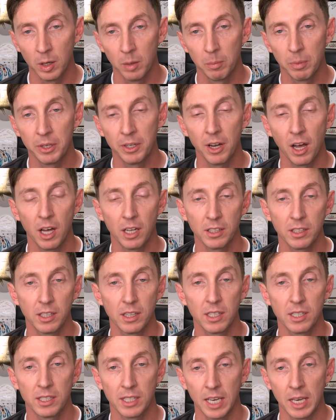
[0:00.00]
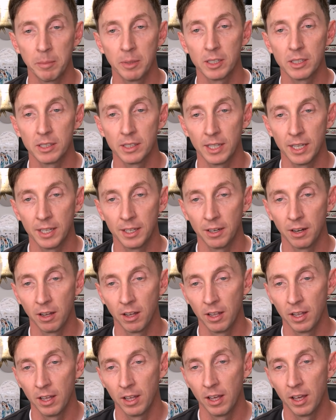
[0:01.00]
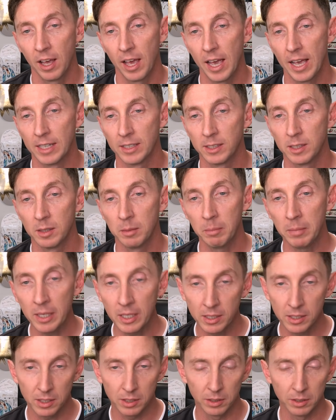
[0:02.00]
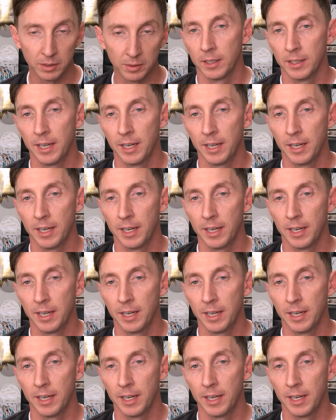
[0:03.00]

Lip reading: but not to the same extent as the mesial.